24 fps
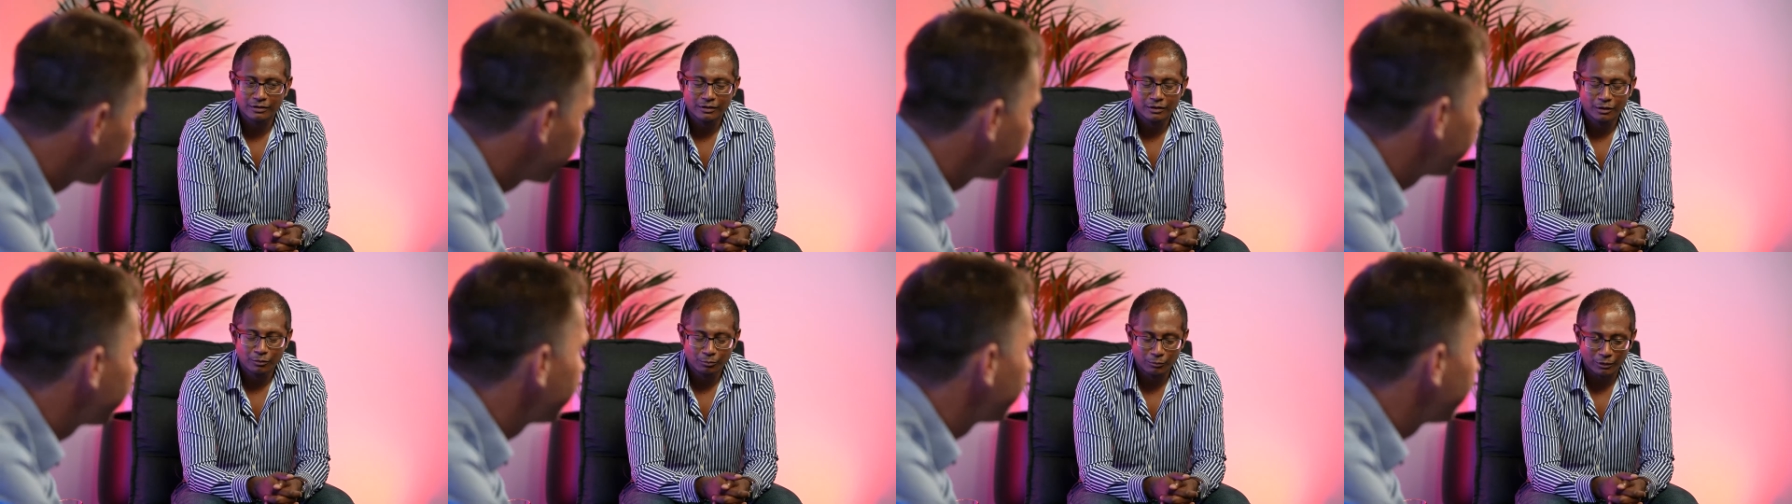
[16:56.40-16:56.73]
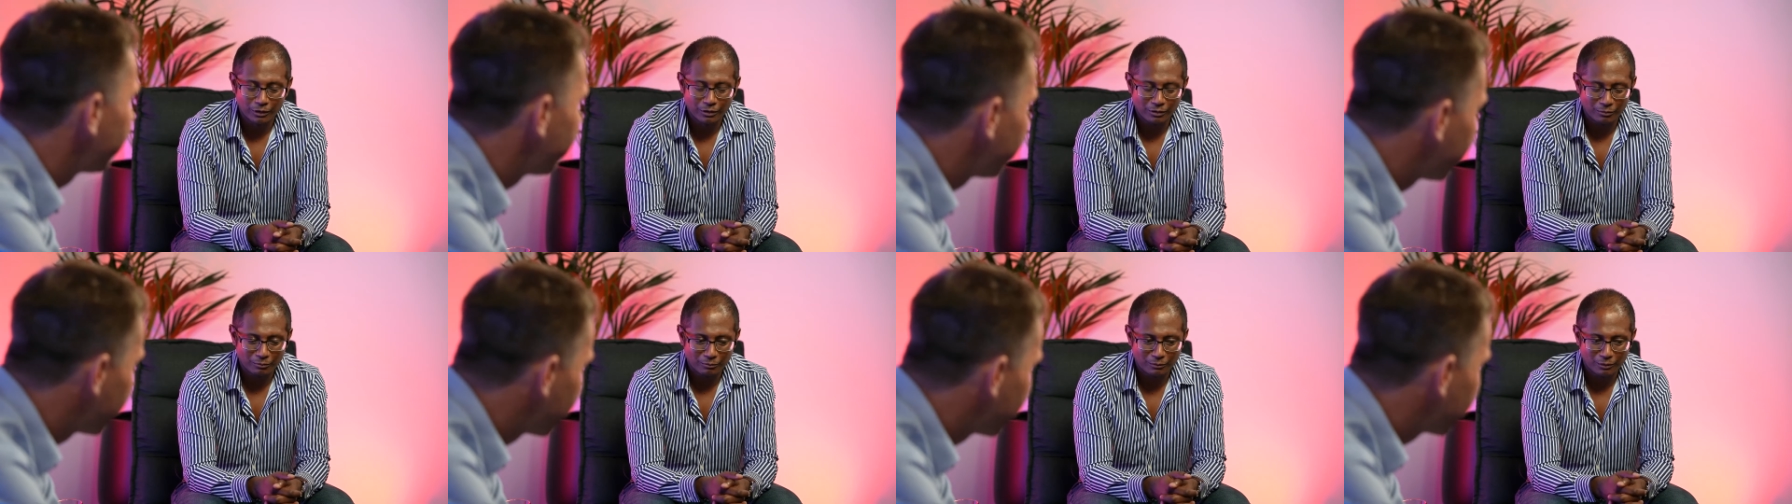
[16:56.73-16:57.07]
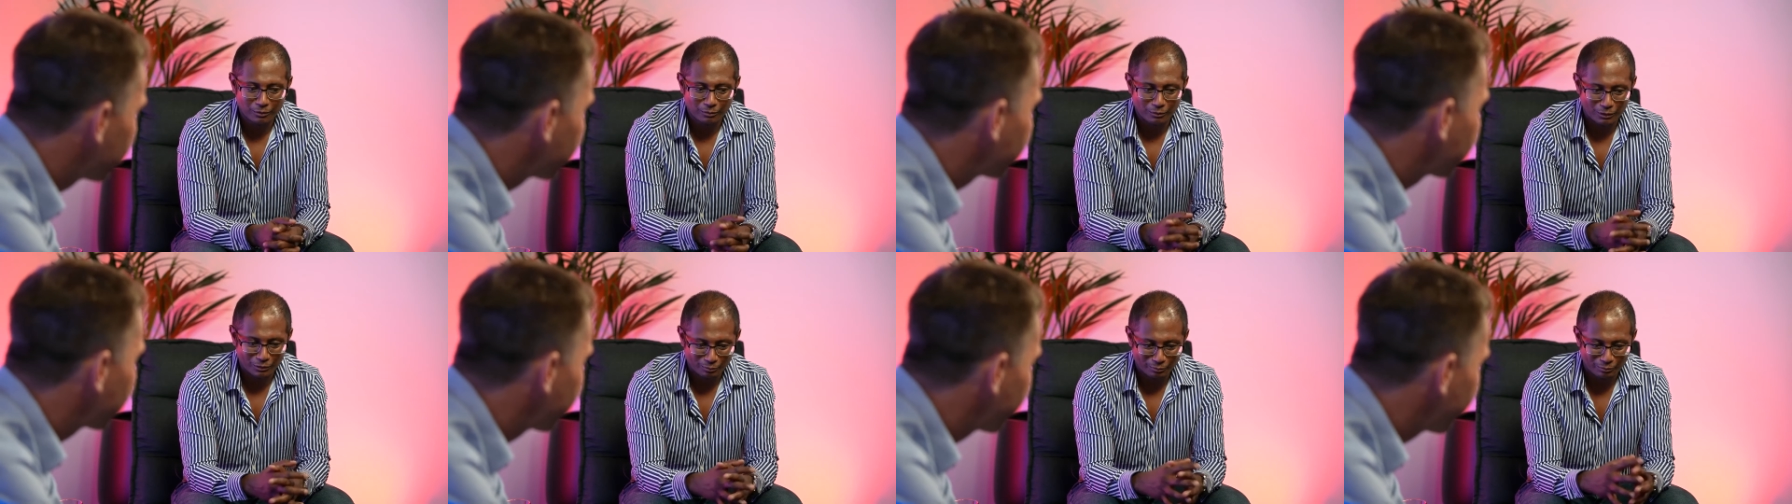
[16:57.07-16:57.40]

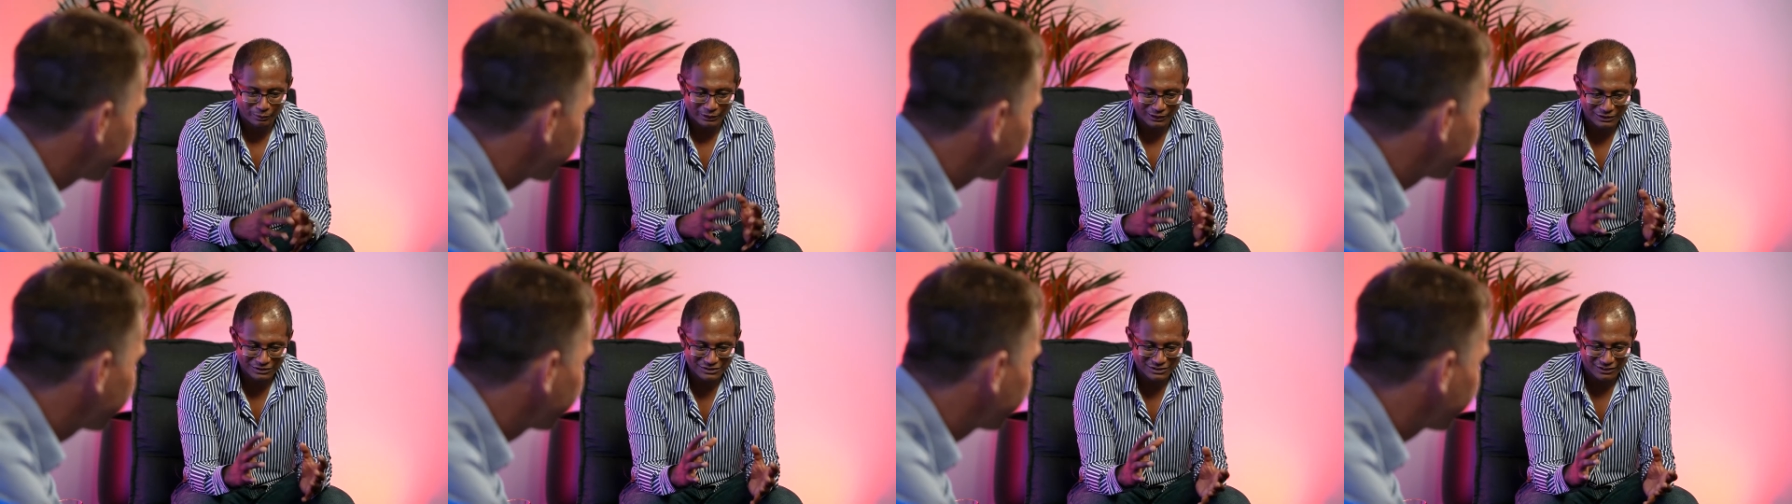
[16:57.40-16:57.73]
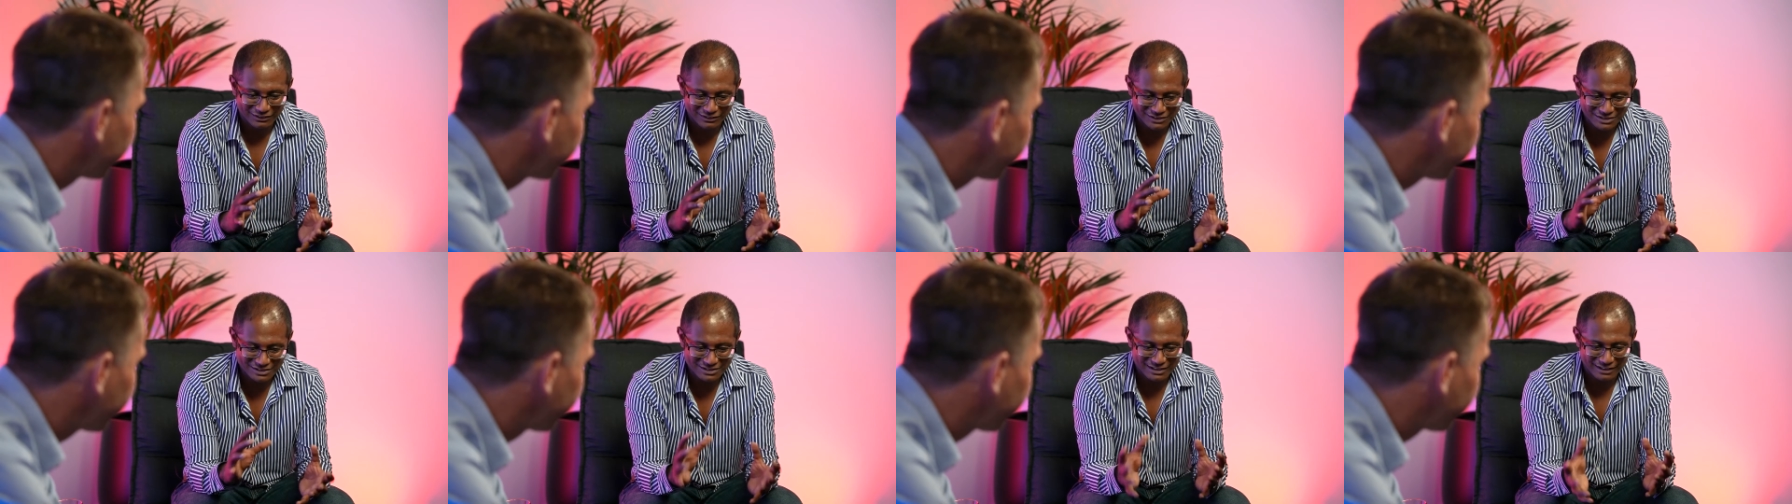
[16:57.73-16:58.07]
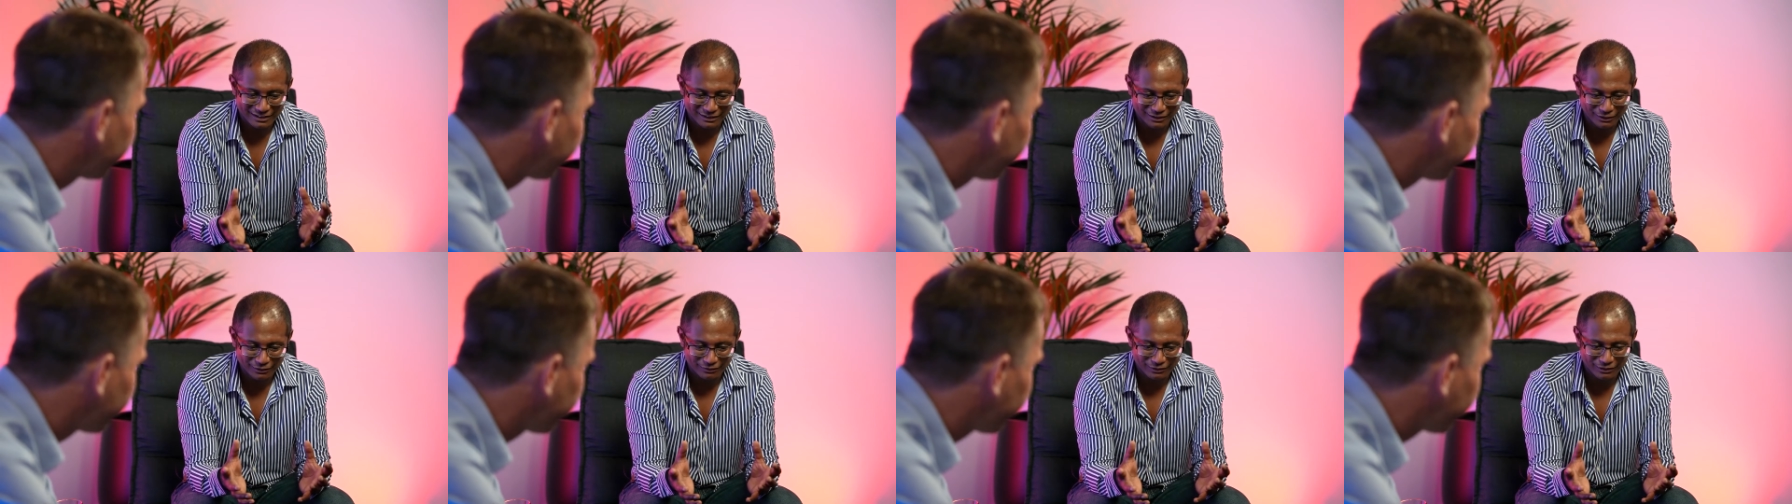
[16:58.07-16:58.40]
My biggest
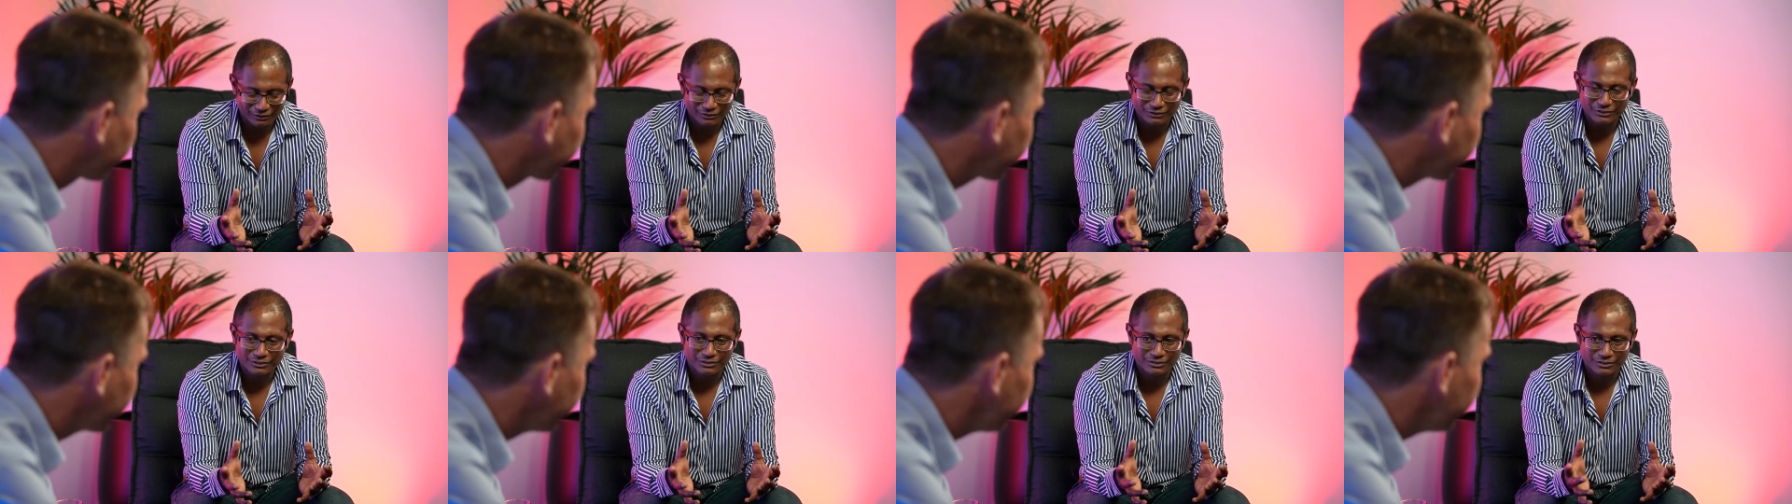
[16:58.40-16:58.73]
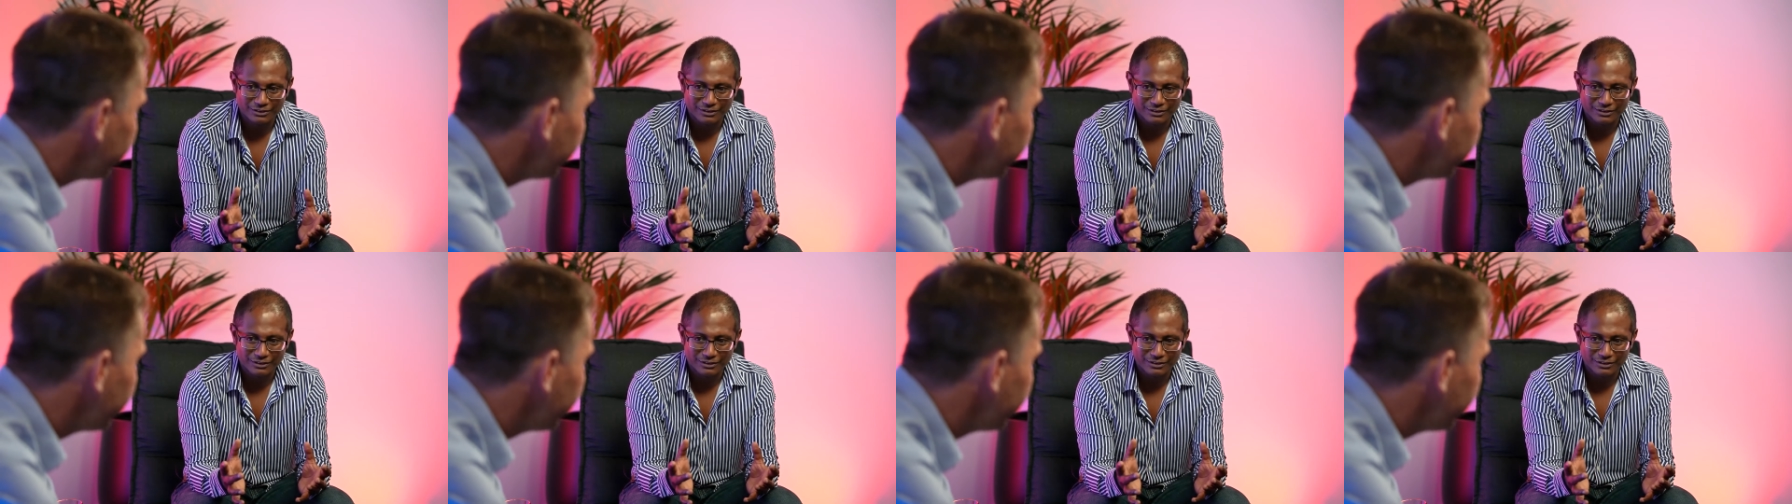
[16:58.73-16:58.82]
understanding of lifts